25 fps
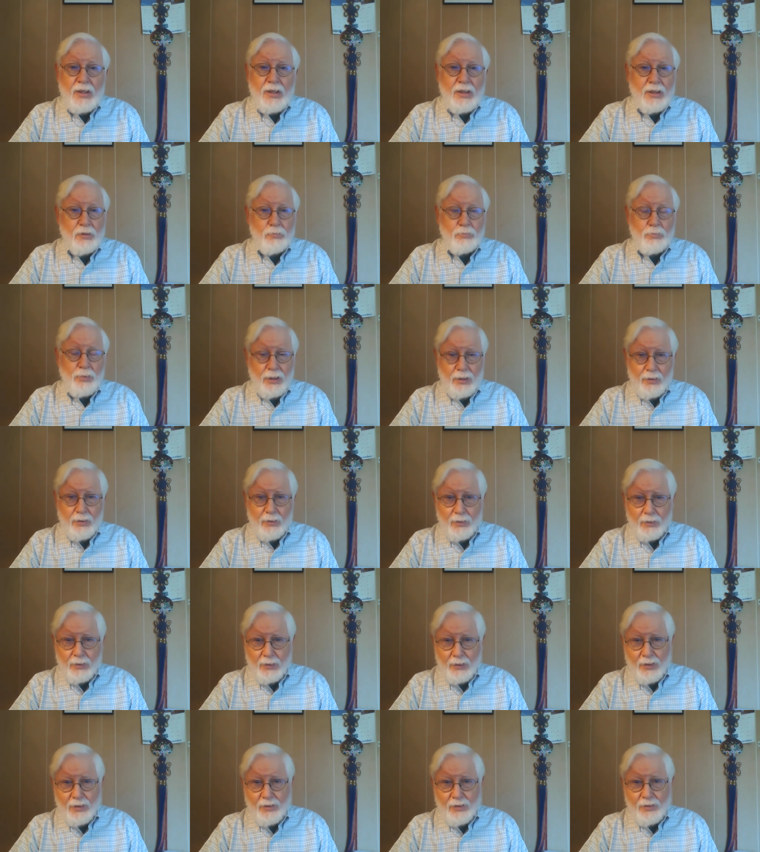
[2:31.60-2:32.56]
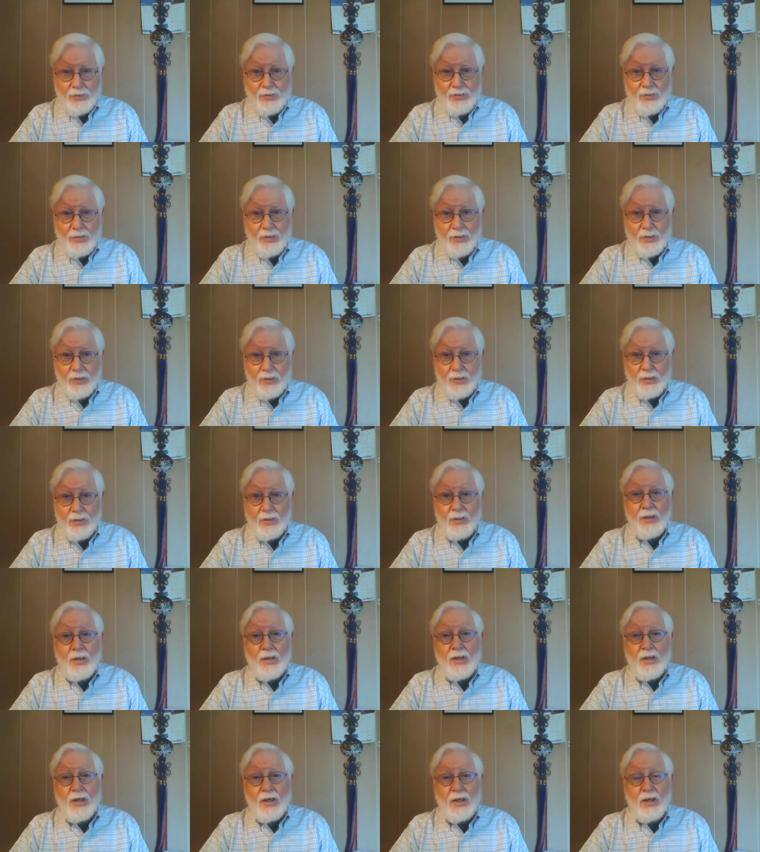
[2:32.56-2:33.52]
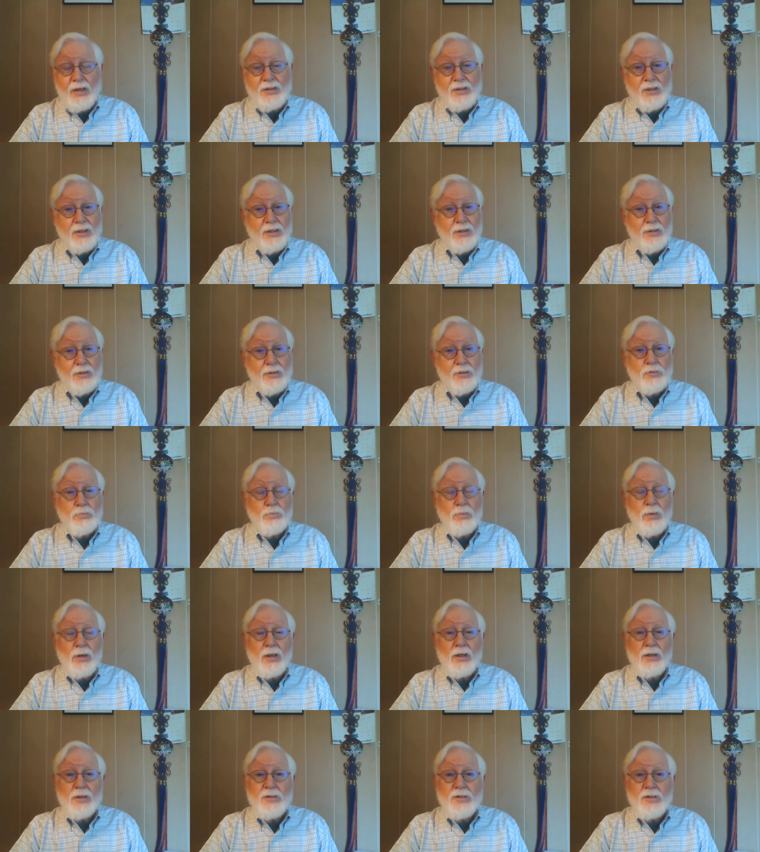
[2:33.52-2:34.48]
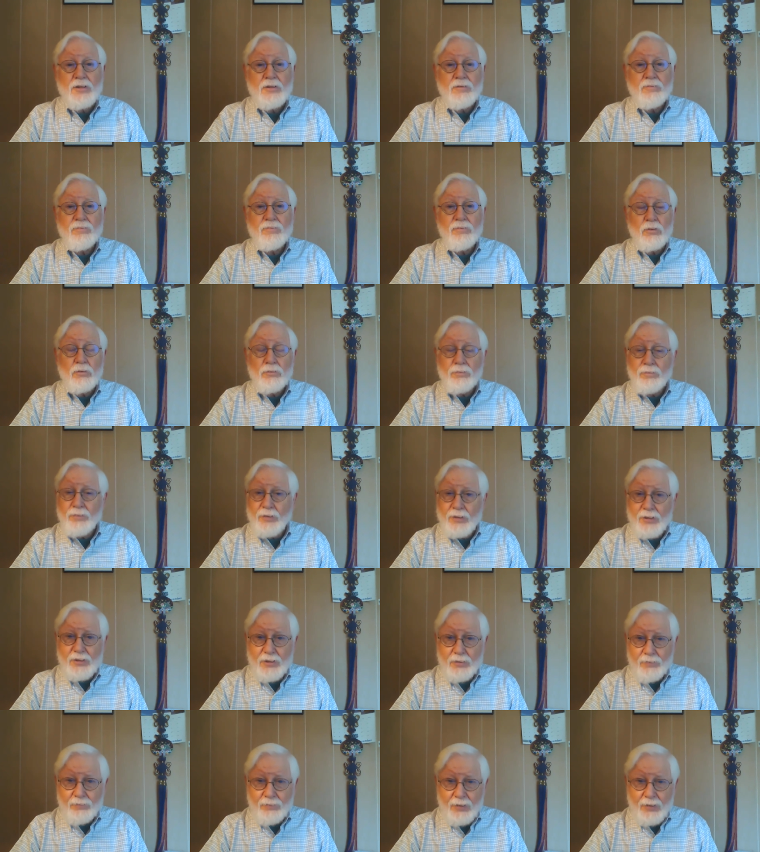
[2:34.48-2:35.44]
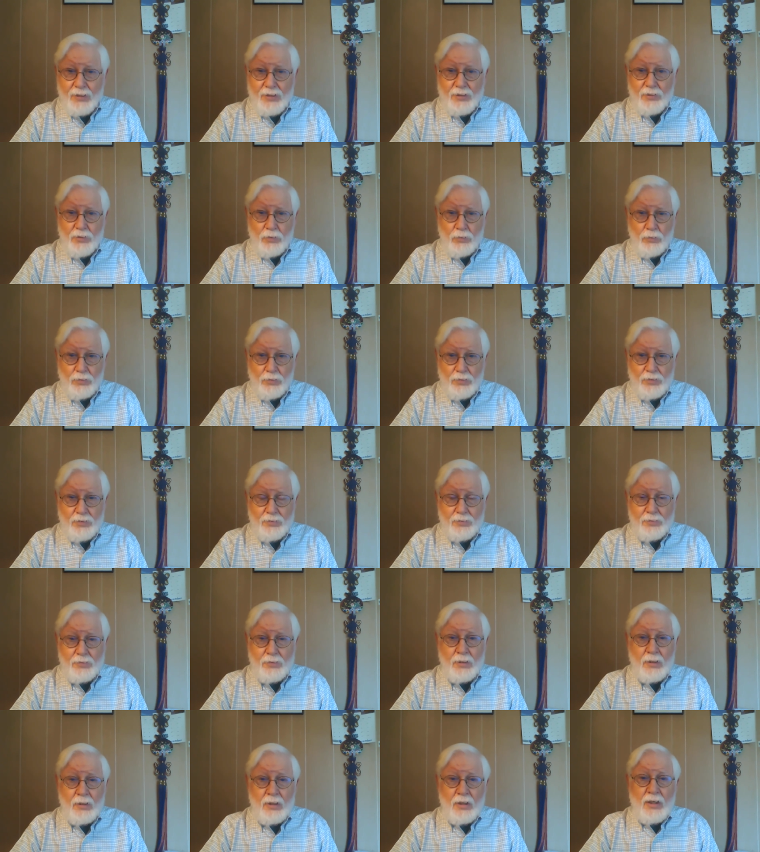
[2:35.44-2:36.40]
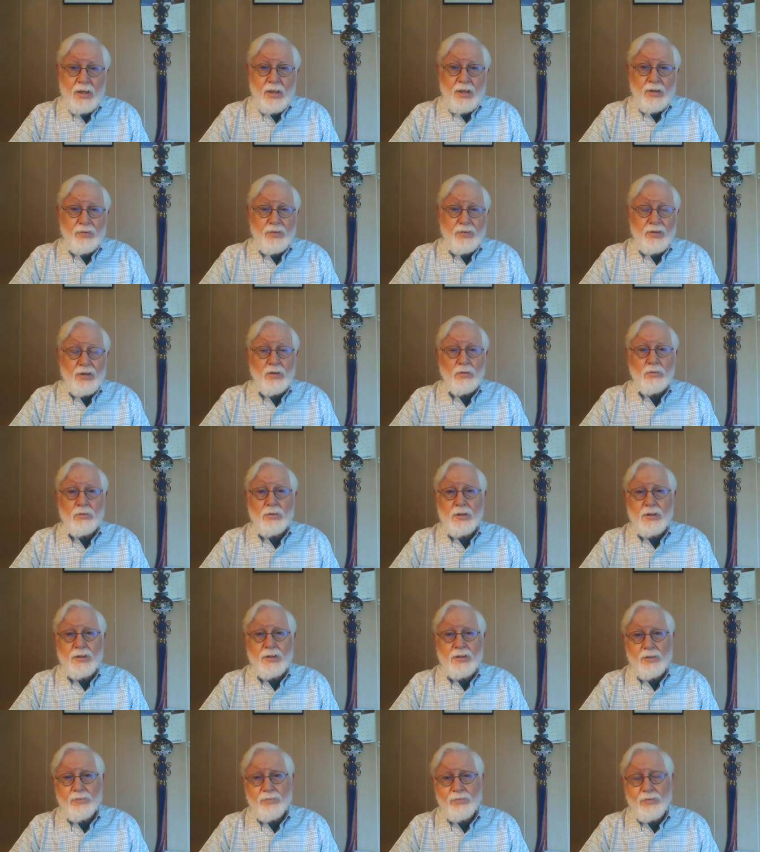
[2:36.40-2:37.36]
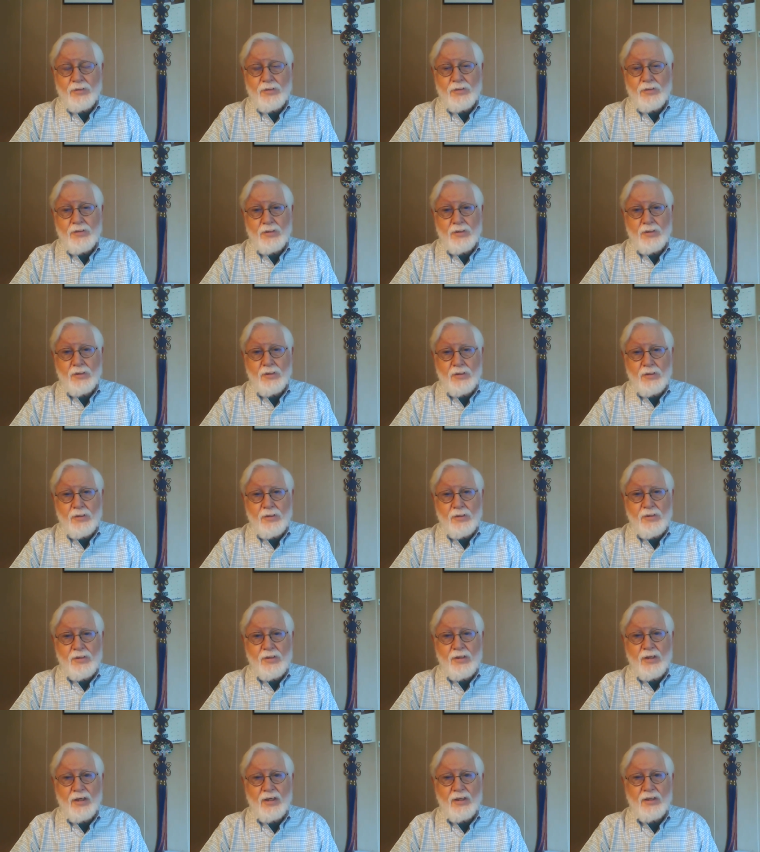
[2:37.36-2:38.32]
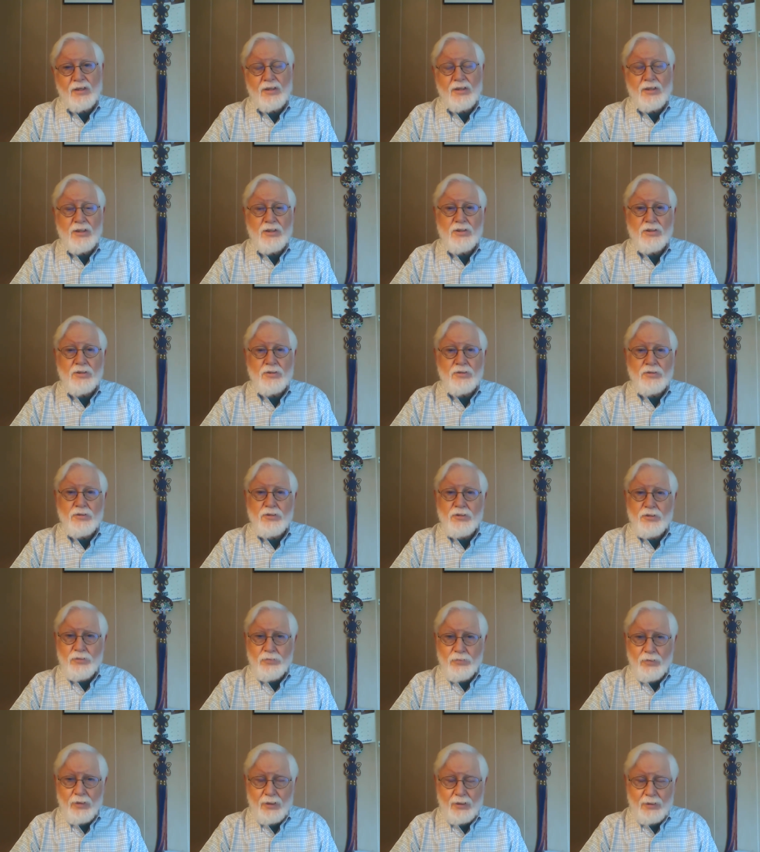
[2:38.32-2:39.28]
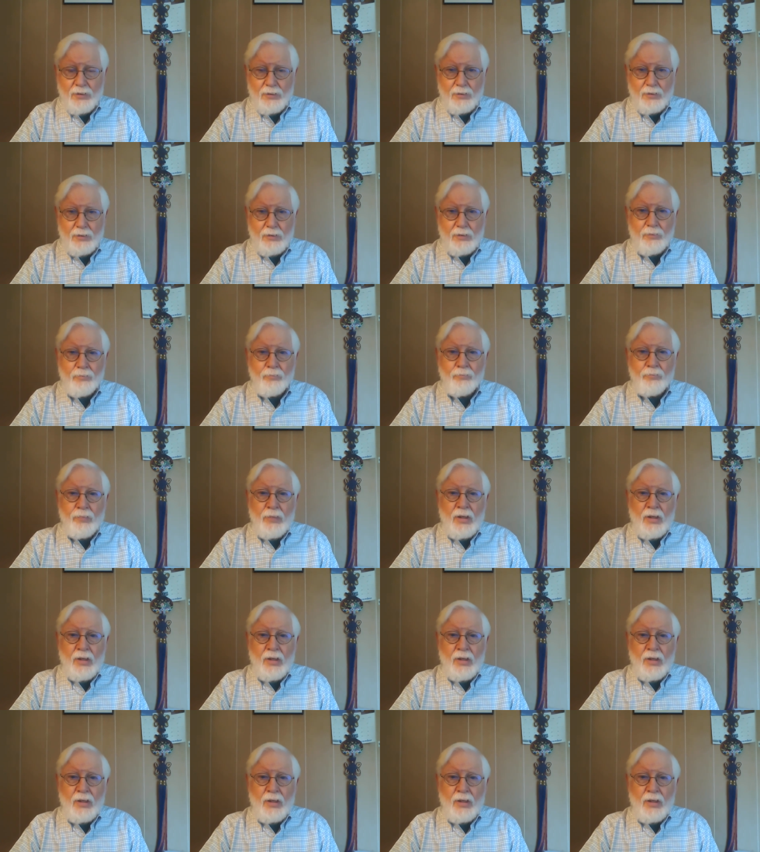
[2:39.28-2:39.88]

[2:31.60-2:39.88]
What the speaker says: It parallels the attendance policy for face-to-face courses. The only difference is that each instructor